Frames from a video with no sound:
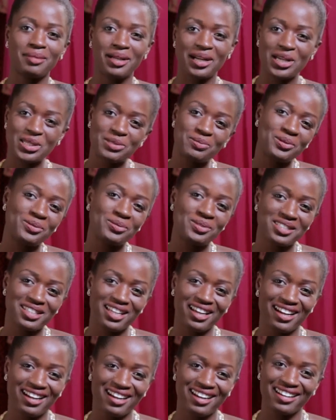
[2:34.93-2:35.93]
my husband was
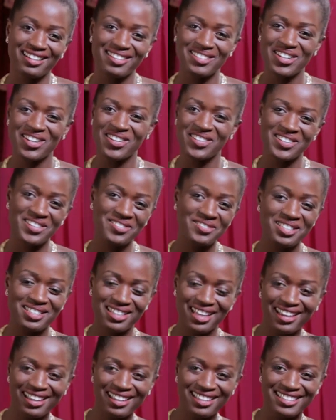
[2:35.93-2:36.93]
there, you know, it was
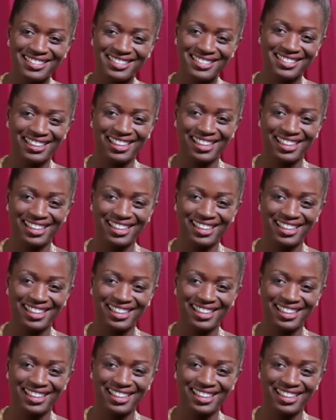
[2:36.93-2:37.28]
nice,